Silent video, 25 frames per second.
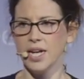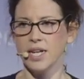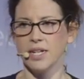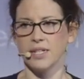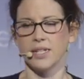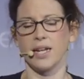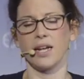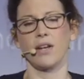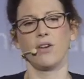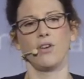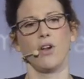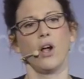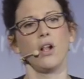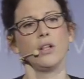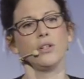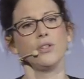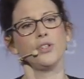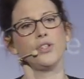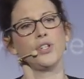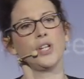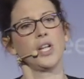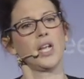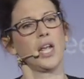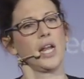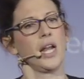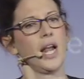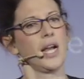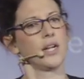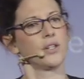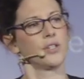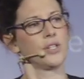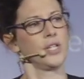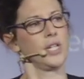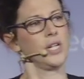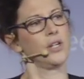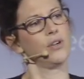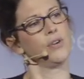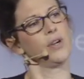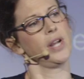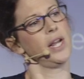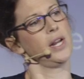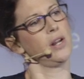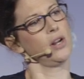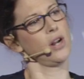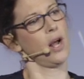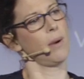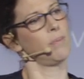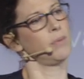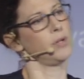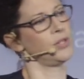technology can actually create
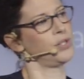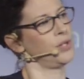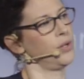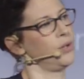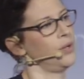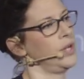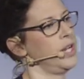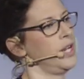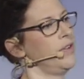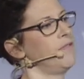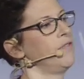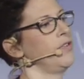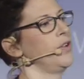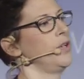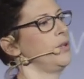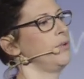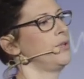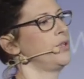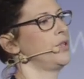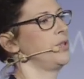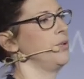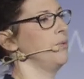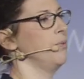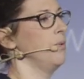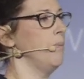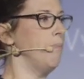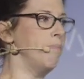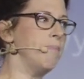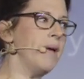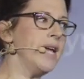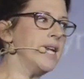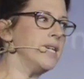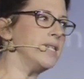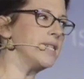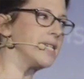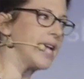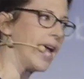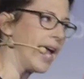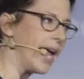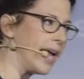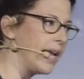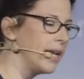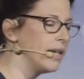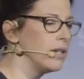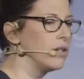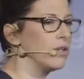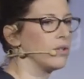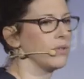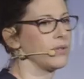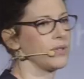an opportunity for you to
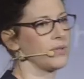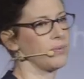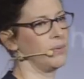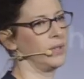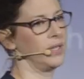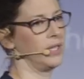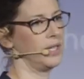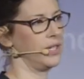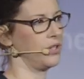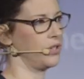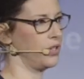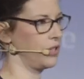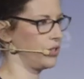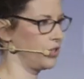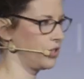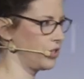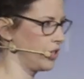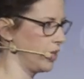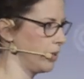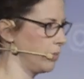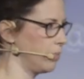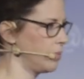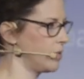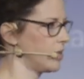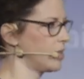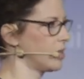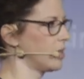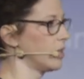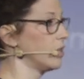maintain those relationships,